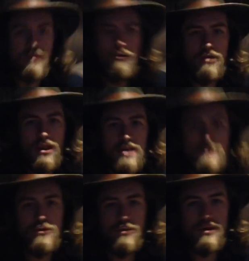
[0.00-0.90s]
the last
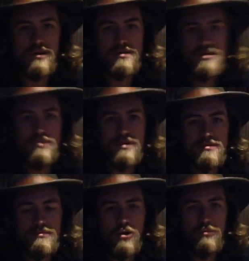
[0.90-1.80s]
few winters doing
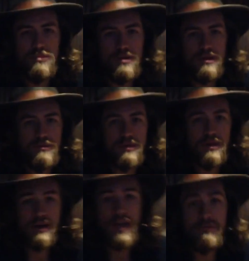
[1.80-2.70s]
some home building with
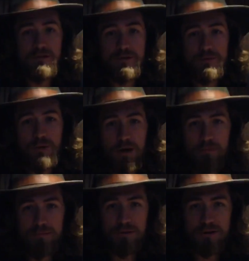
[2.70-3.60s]
Kevin Grunwald up
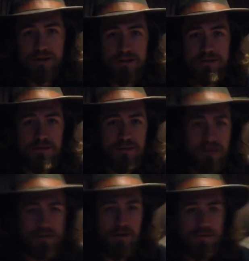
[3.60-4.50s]
in Brookings. So
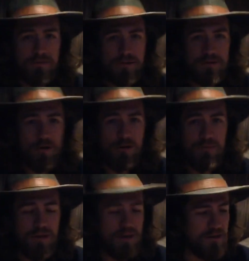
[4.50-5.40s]
thanks, Kevin, for showing
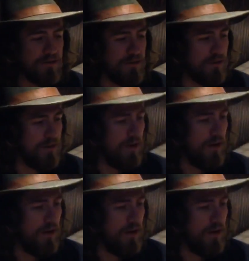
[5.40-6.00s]
me things. And